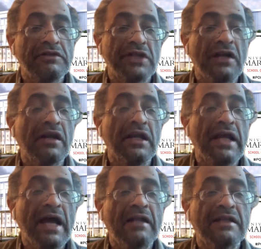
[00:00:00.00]
generally
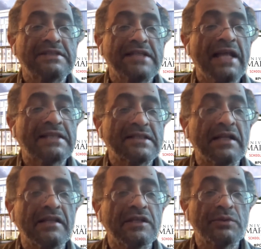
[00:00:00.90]
had the sense
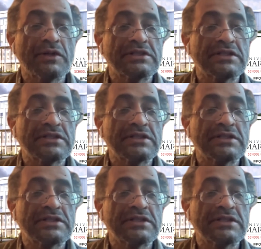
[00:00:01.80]
that this was